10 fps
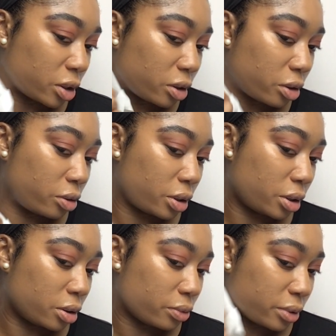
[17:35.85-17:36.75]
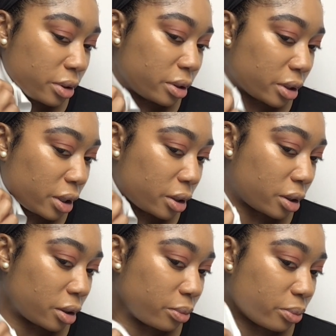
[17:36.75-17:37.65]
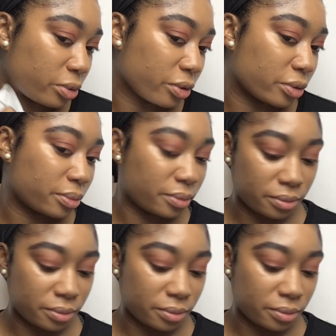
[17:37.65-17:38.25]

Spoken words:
no idea where that came from.